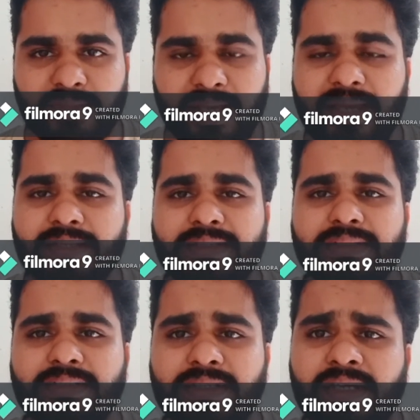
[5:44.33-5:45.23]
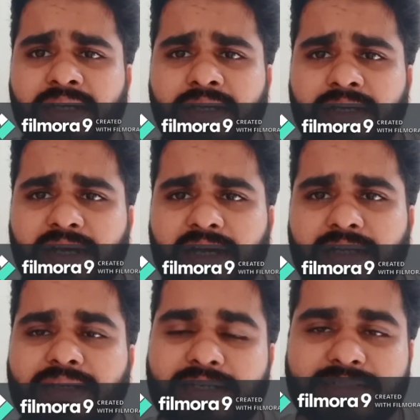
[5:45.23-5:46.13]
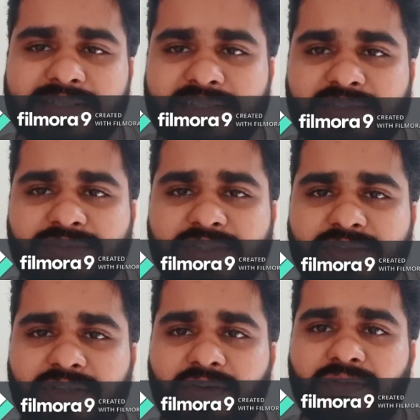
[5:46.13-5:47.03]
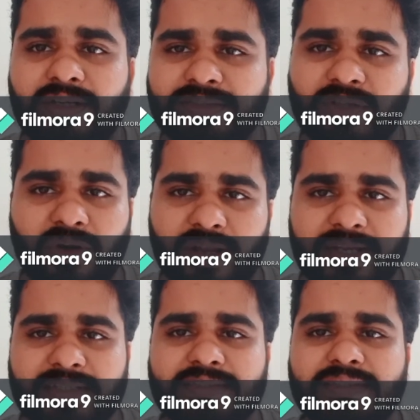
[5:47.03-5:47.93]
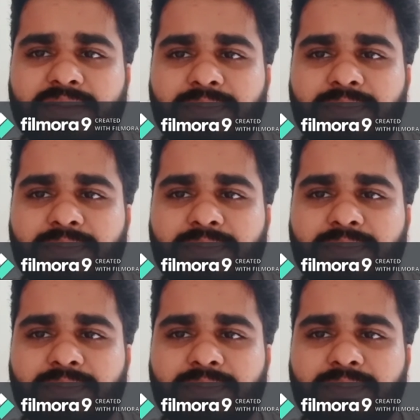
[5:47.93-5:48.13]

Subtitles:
And the countries which were once colonized,